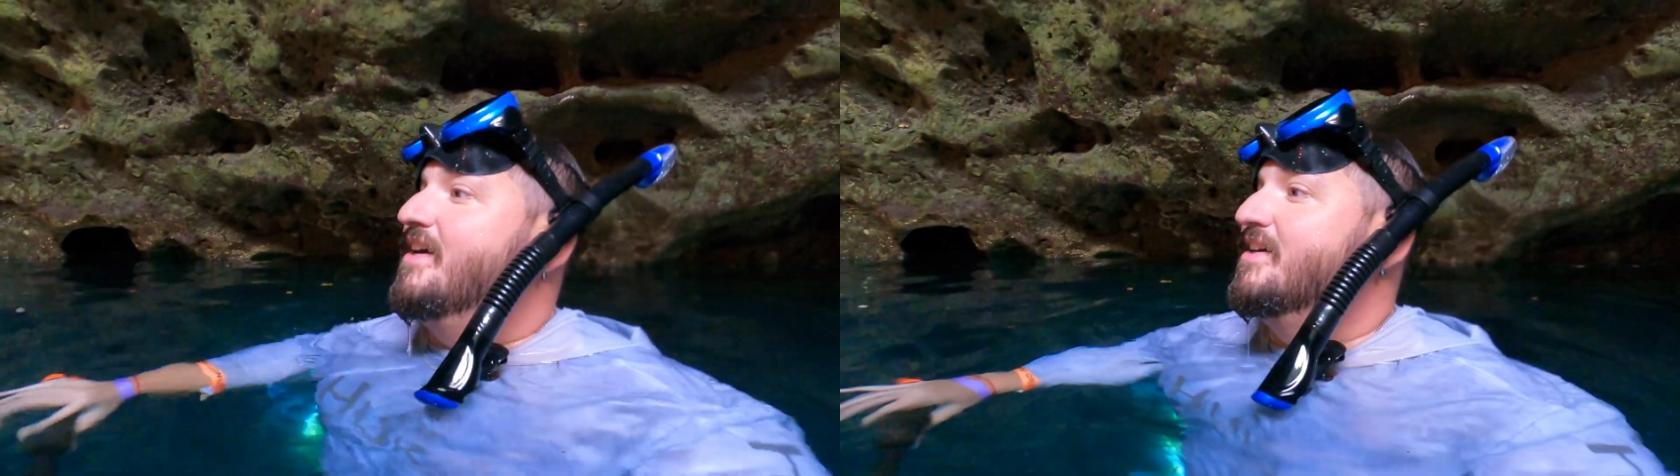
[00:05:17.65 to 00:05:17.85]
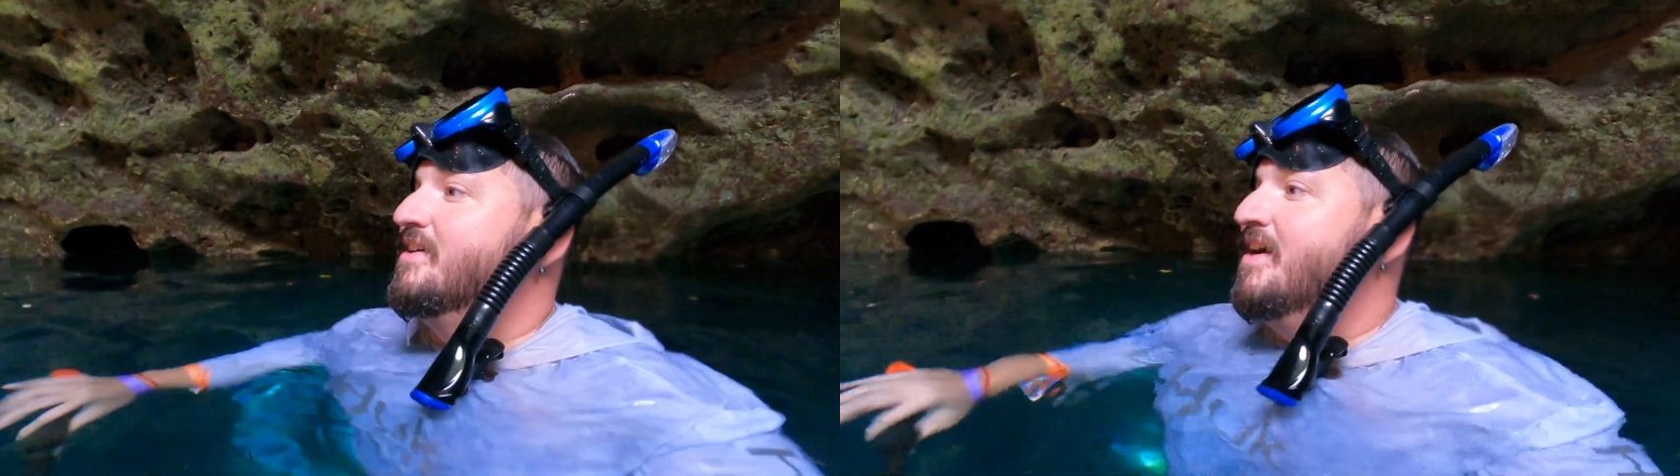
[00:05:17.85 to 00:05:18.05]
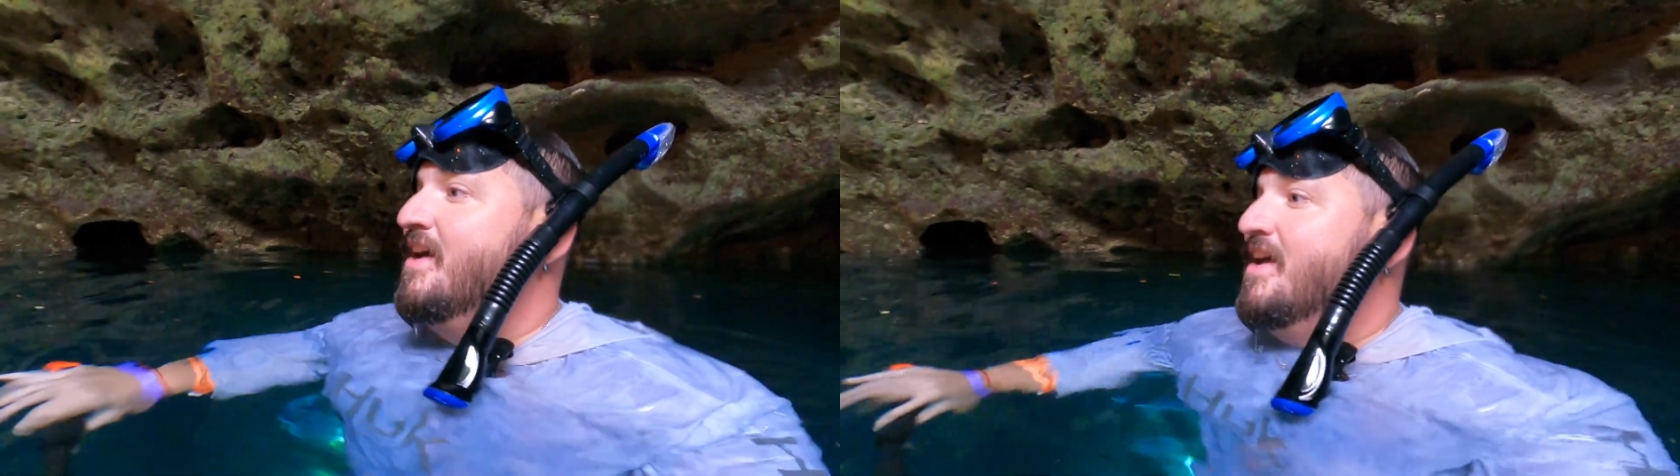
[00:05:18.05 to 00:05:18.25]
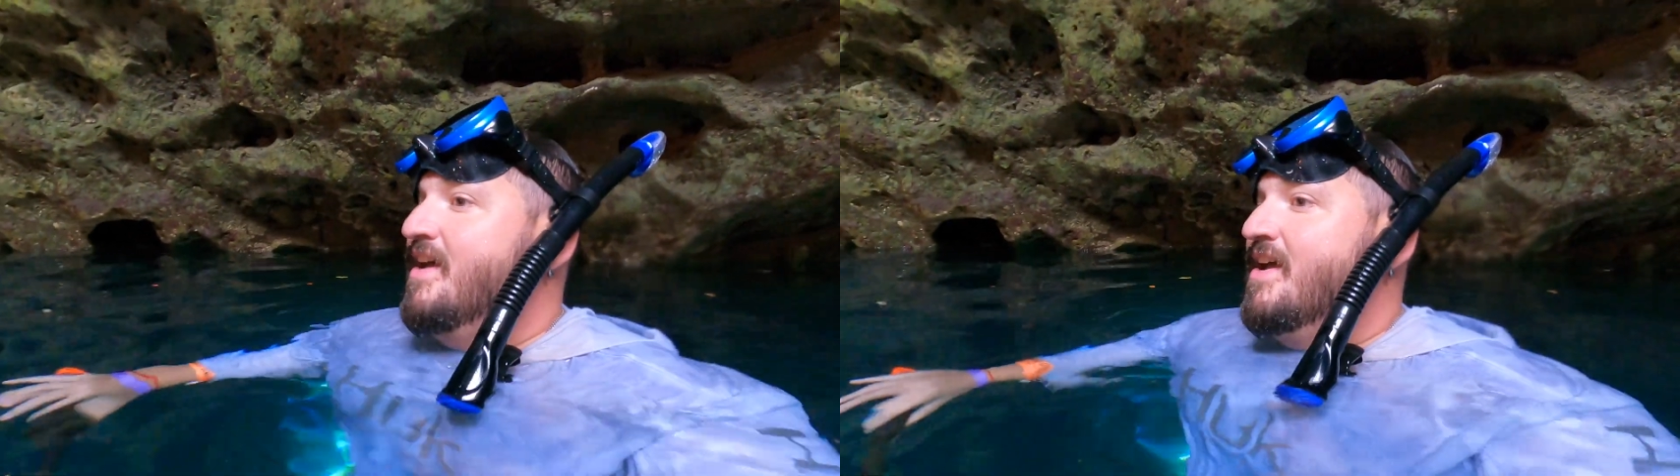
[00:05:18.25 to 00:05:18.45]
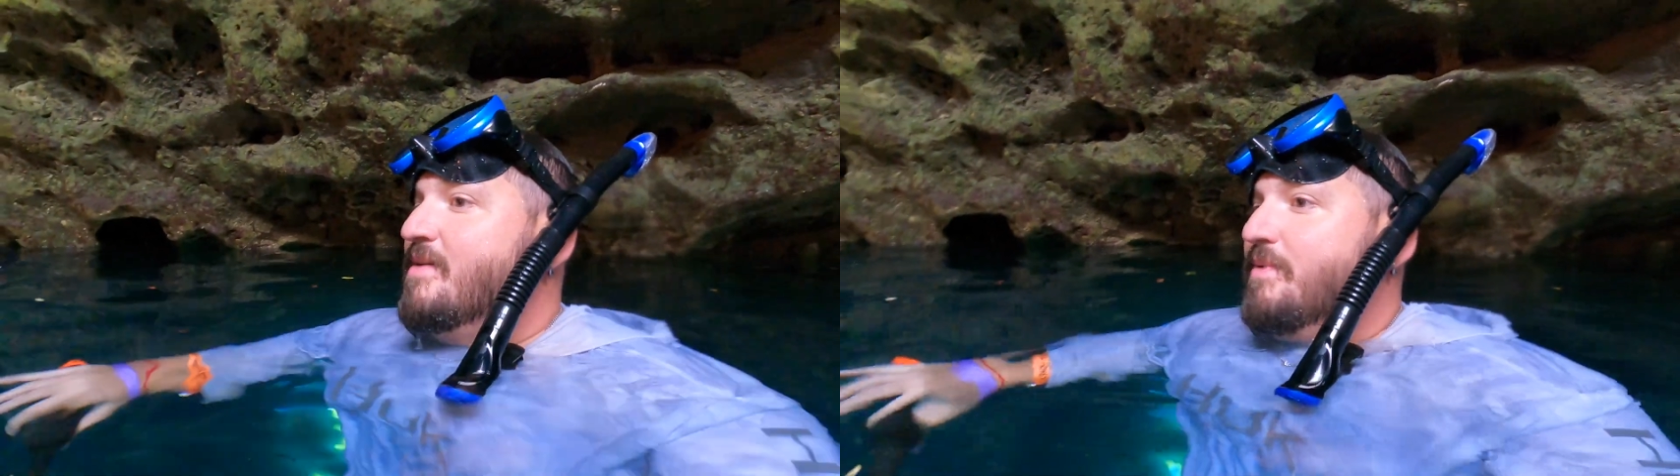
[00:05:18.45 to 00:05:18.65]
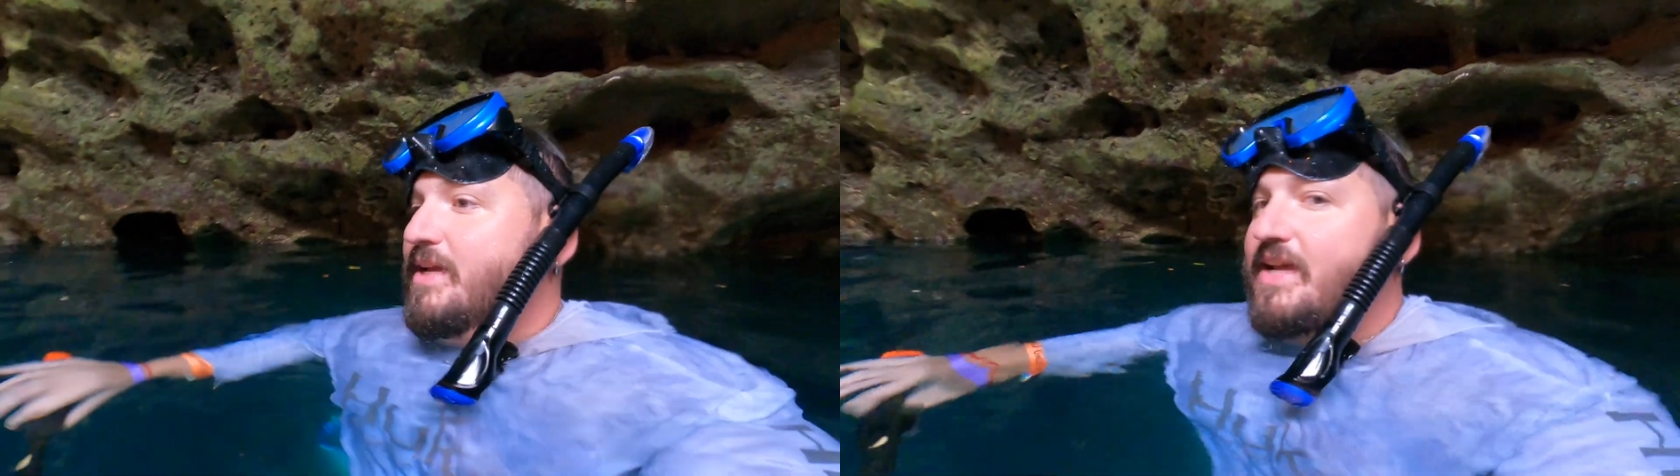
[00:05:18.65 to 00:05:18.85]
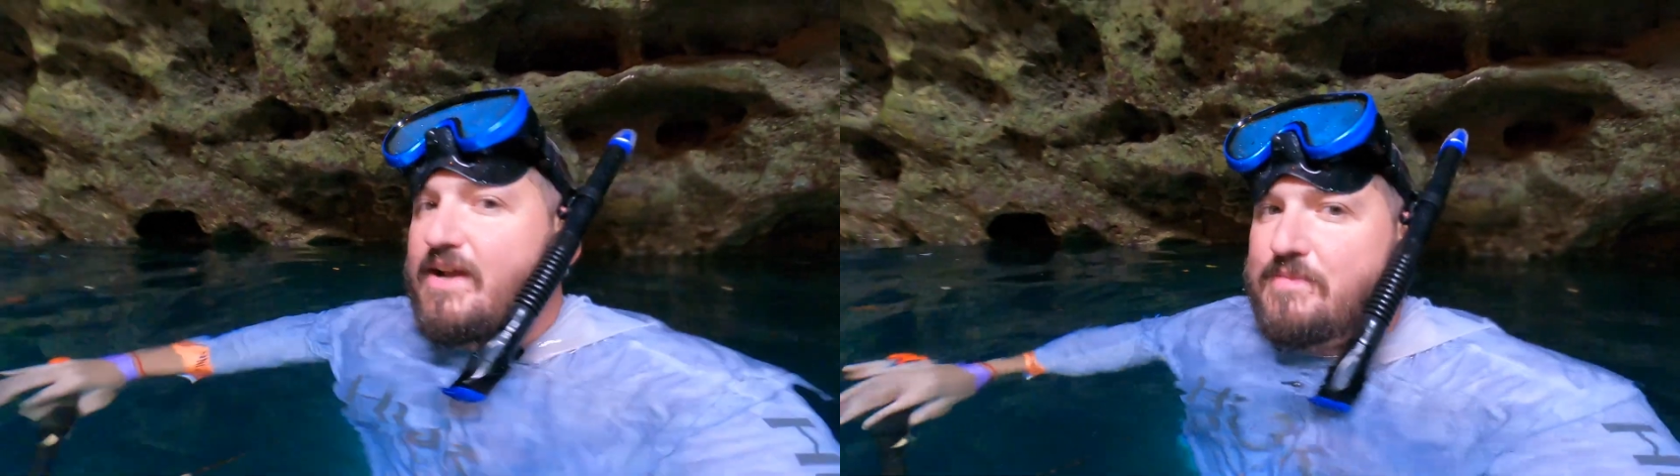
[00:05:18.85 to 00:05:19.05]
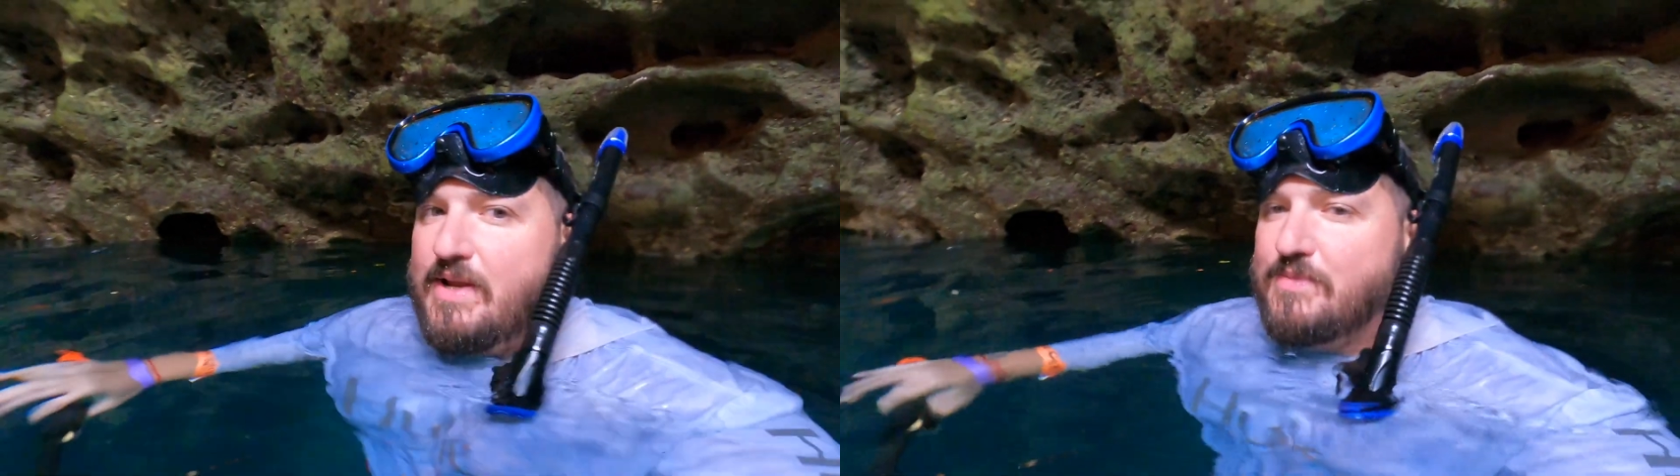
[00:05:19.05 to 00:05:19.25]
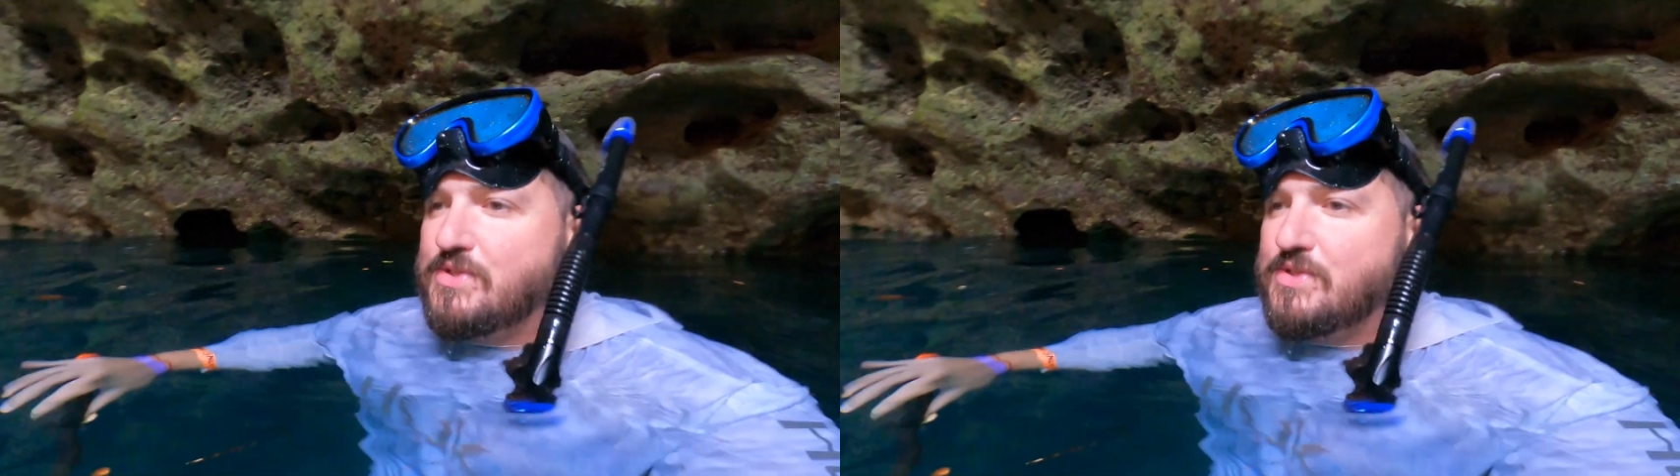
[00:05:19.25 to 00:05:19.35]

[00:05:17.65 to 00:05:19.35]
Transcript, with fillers: Uh, uh, but yeah, I mean,